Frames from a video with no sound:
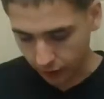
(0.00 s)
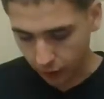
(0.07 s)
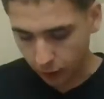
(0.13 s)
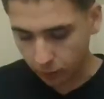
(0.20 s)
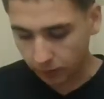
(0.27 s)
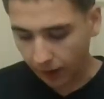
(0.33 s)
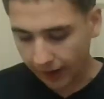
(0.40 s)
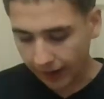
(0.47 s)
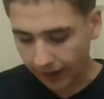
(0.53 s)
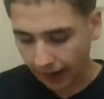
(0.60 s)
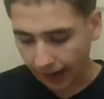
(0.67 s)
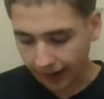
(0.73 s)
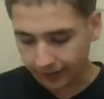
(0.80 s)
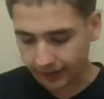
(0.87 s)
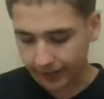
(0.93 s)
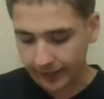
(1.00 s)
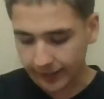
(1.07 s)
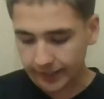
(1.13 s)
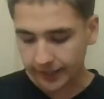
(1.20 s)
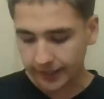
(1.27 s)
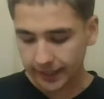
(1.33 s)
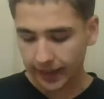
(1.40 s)
who made at
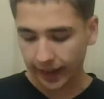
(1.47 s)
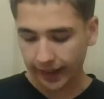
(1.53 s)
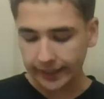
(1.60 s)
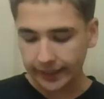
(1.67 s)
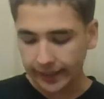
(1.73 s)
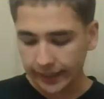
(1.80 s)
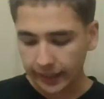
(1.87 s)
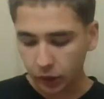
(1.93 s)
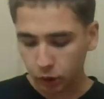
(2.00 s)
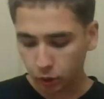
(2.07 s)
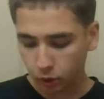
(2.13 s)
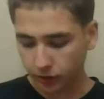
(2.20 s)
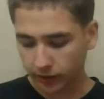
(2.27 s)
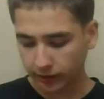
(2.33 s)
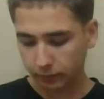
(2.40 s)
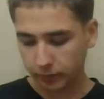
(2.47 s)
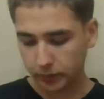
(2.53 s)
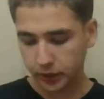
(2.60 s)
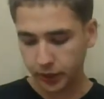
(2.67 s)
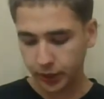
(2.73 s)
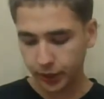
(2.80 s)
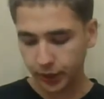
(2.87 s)
least 19
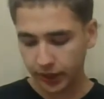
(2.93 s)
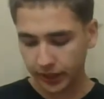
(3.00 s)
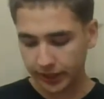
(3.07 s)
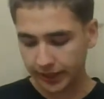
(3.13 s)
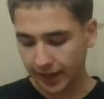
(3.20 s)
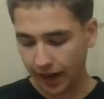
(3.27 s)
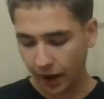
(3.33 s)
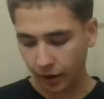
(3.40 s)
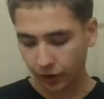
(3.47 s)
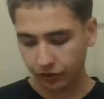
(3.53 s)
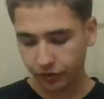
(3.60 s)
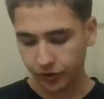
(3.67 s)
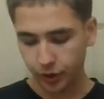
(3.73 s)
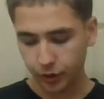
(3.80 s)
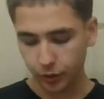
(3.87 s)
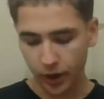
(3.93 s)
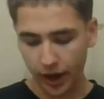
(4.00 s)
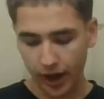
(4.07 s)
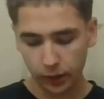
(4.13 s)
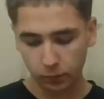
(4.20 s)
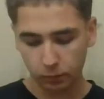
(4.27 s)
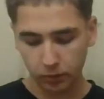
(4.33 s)
trips to the South to
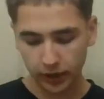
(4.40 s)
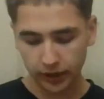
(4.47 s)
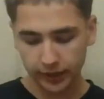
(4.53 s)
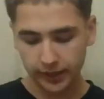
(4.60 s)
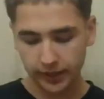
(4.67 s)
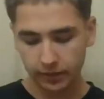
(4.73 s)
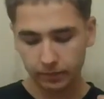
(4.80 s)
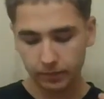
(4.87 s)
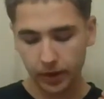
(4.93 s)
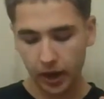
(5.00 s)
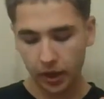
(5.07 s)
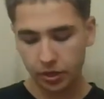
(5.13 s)
help some